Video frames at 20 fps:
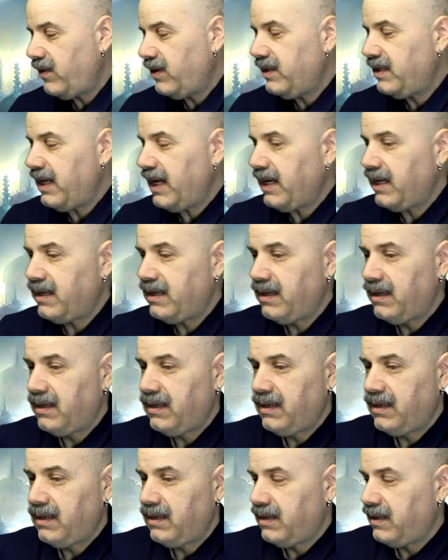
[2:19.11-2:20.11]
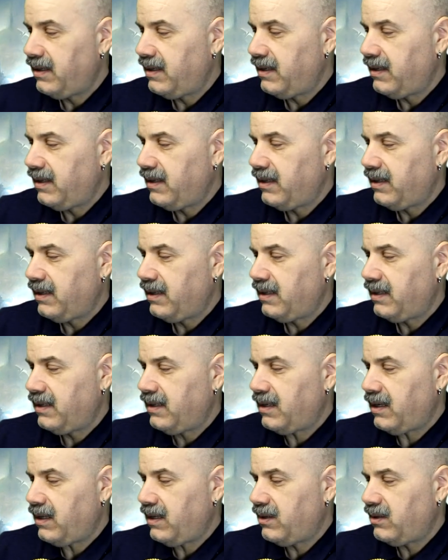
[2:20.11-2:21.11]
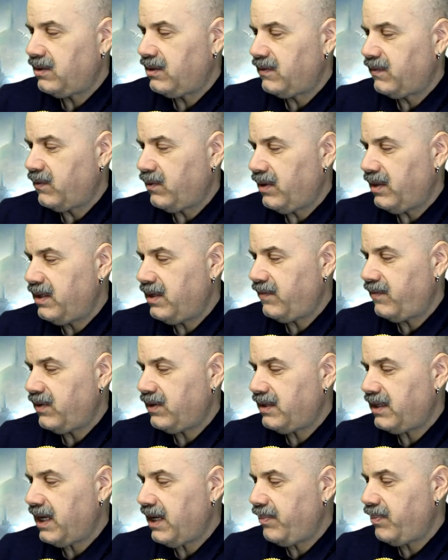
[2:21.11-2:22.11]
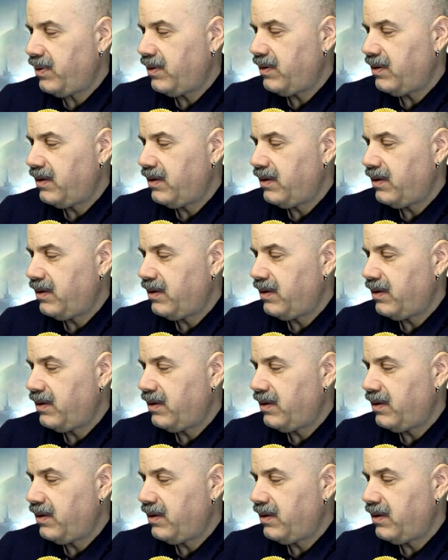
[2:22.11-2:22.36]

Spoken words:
deck colors for the different type.